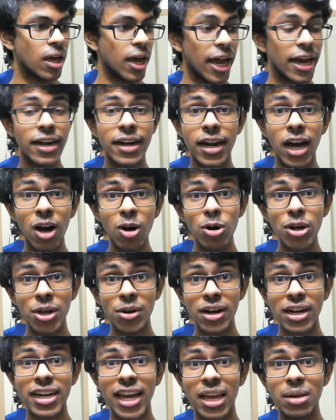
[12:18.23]
And now
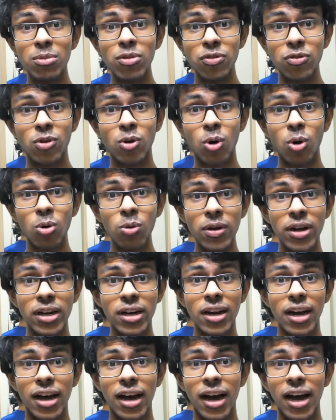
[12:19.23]
during time of
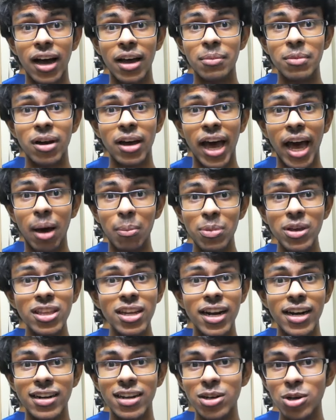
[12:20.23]
COVID, I'm happy that
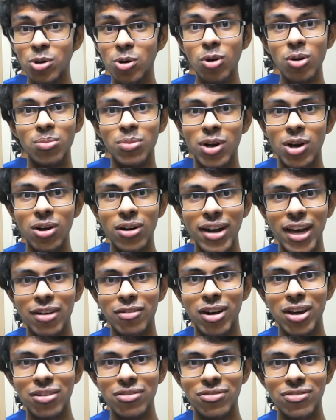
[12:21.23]
I didn't go abroad. I
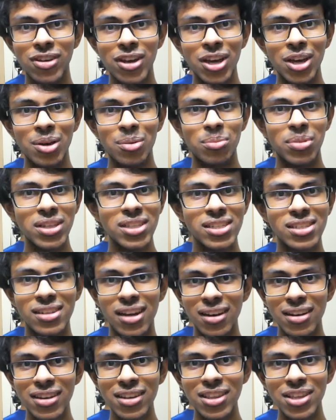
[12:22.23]
would have been
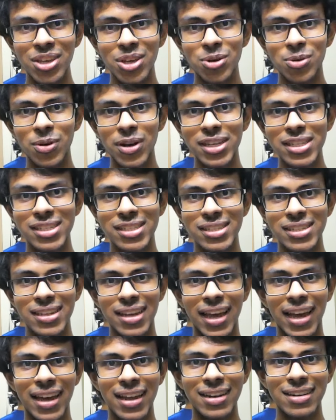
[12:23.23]
stuck in the US
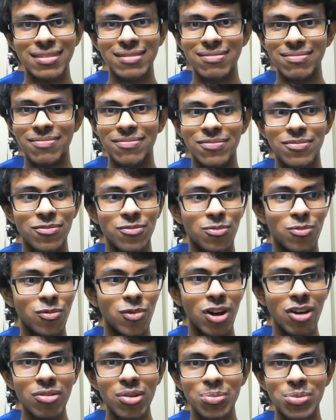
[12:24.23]
and
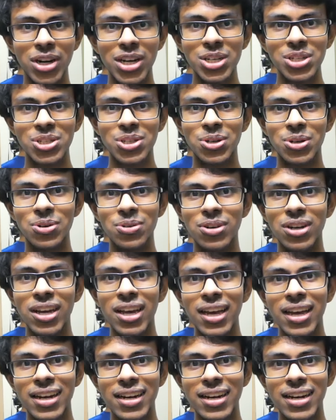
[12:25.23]
would have been pretty screwed.